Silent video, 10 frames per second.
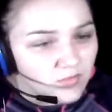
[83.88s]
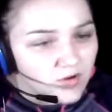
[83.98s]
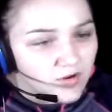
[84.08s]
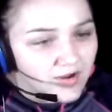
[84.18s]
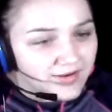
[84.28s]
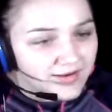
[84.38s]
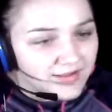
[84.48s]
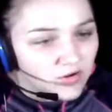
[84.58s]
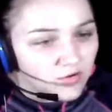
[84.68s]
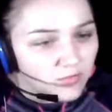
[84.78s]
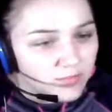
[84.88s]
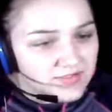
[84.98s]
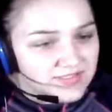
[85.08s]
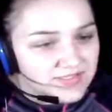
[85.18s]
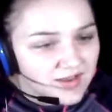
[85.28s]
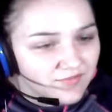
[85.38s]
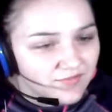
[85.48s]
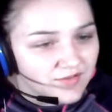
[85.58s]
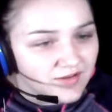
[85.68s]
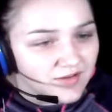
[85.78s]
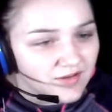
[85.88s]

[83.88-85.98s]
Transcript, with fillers: What? I can open stuff?